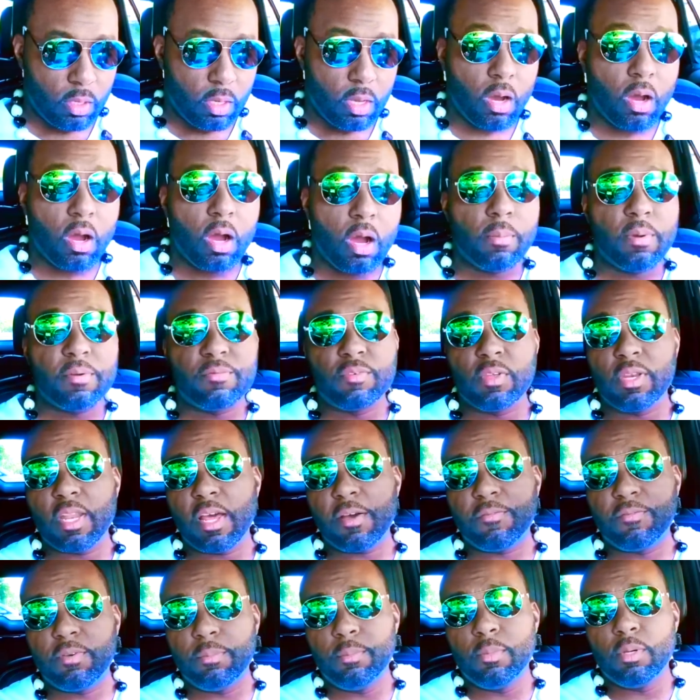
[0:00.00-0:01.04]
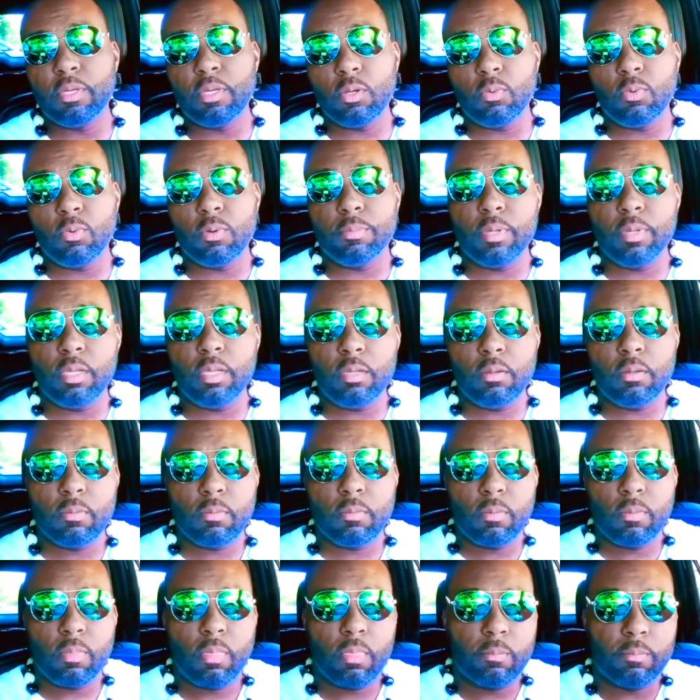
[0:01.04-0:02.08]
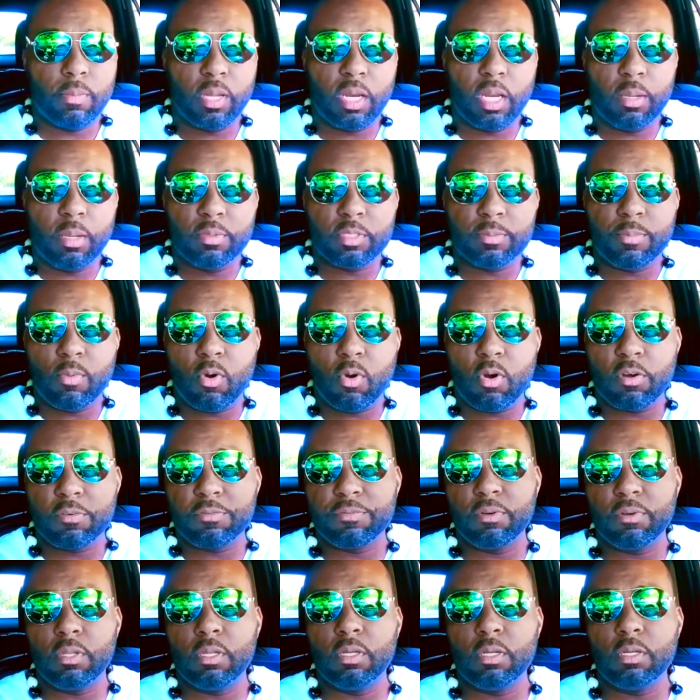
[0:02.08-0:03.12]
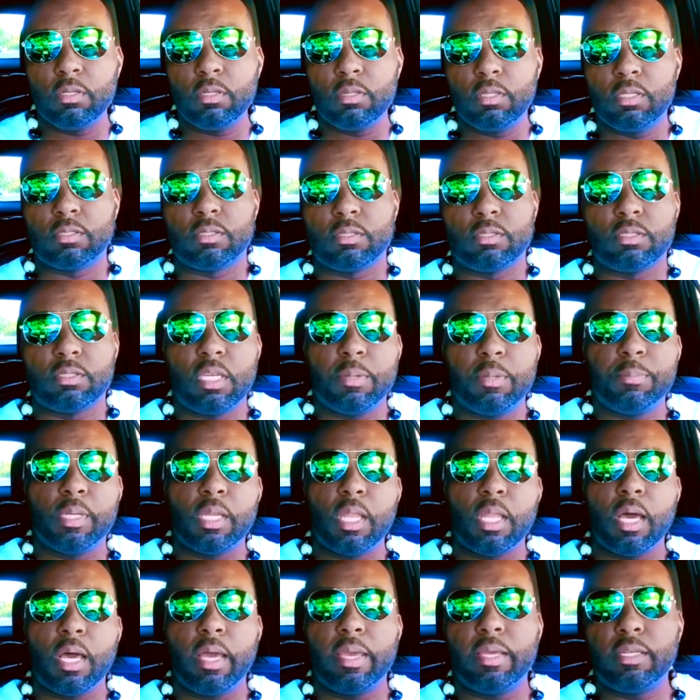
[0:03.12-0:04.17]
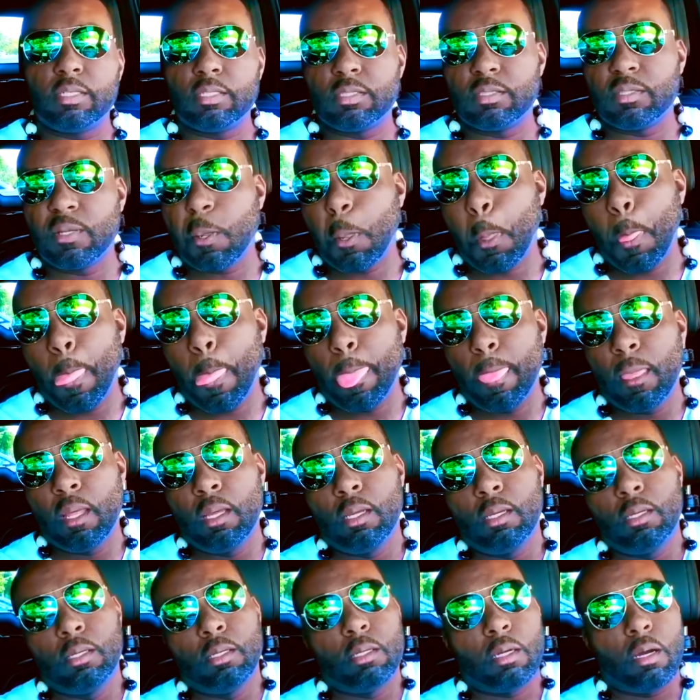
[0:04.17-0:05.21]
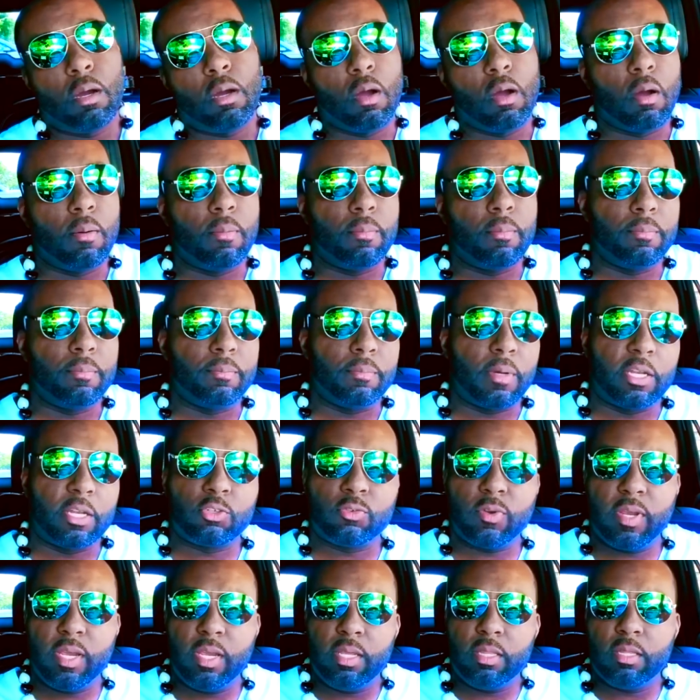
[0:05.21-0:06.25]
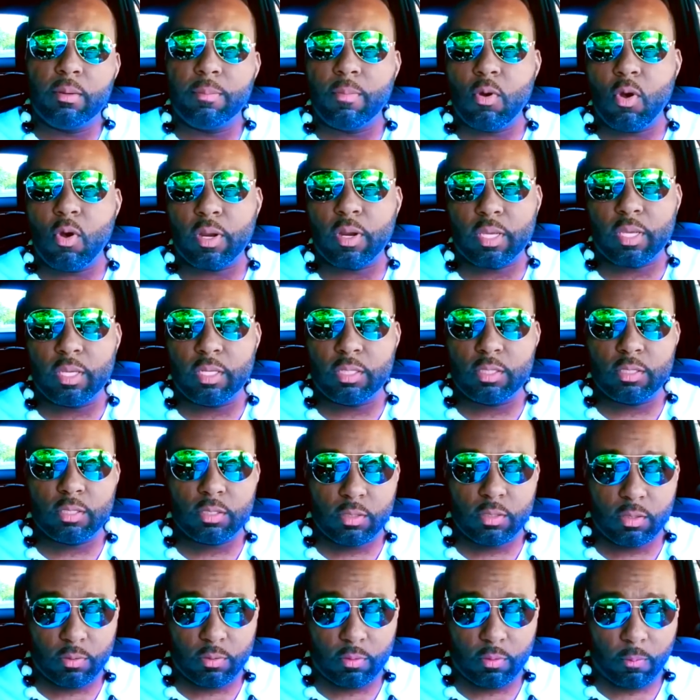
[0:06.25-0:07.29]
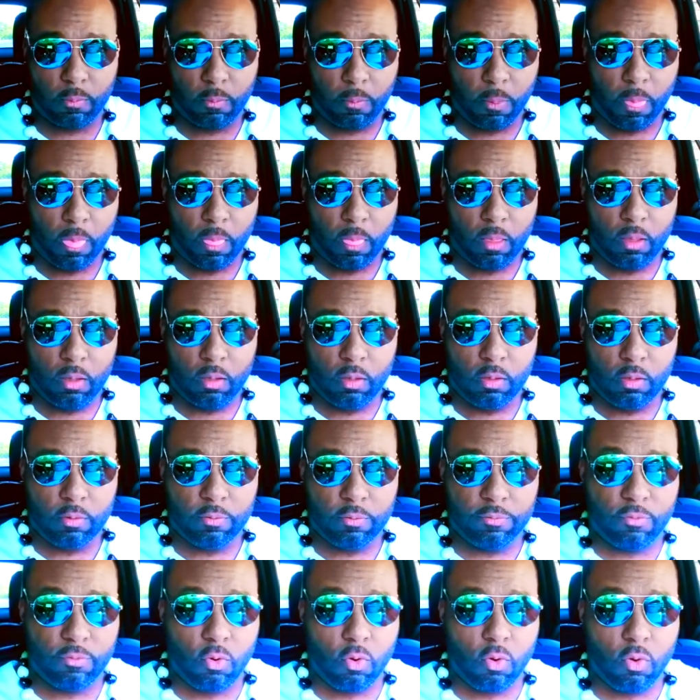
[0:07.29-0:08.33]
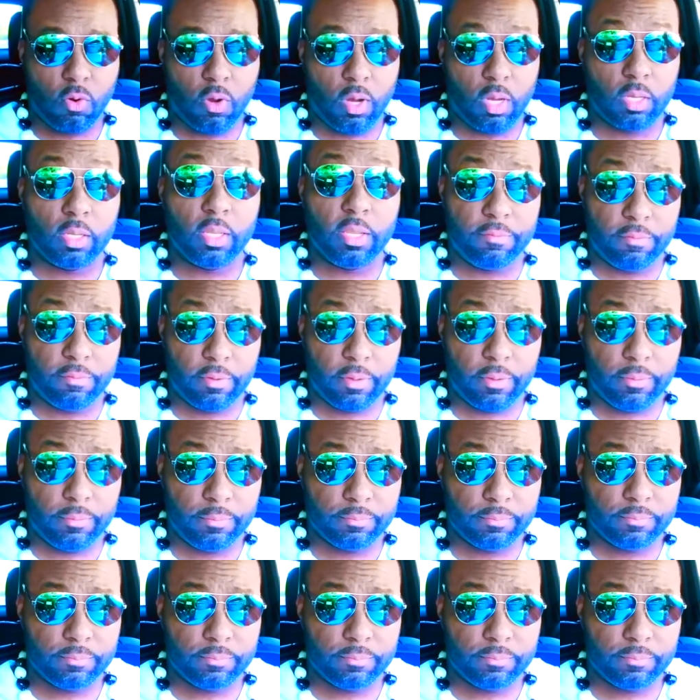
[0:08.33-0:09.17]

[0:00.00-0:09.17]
If you're not familiar with me, my name is Mark Fuller. This is Team Alliance. I trade the markets for a living.